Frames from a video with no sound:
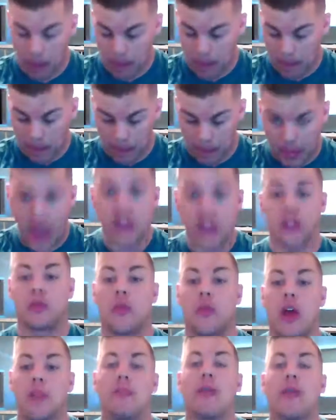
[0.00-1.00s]
Best
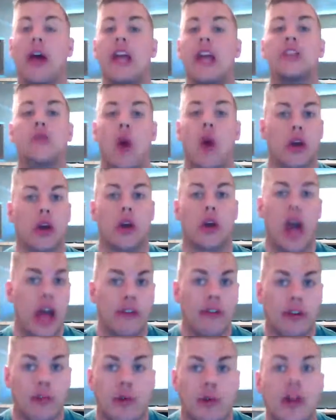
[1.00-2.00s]
red Planeswalker
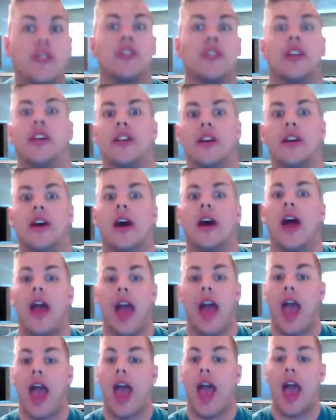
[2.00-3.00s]
ever printed,
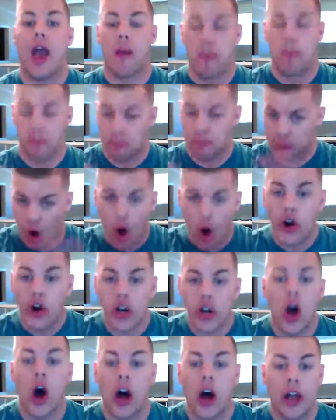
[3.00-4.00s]
bar
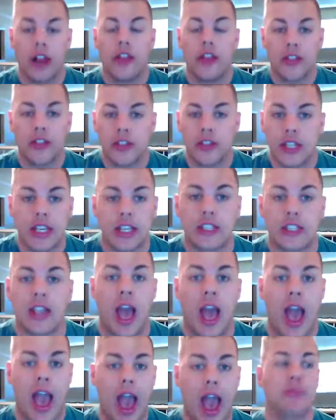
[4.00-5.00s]
none. This thing is
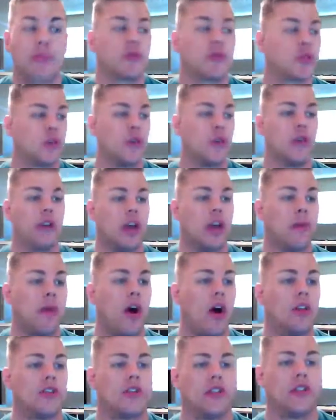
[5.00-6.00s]
absolutely a
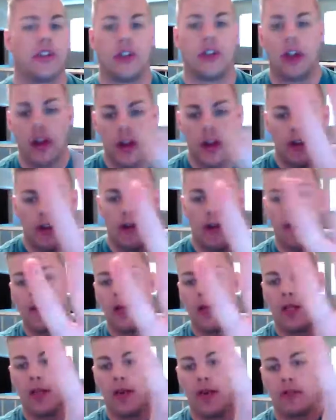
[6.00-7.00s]
monster.
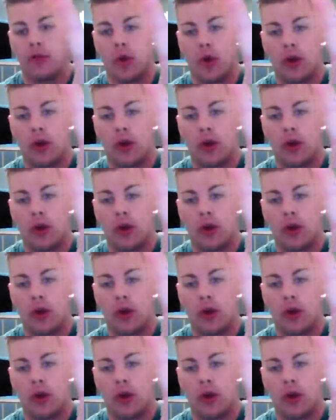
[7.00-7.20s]
4.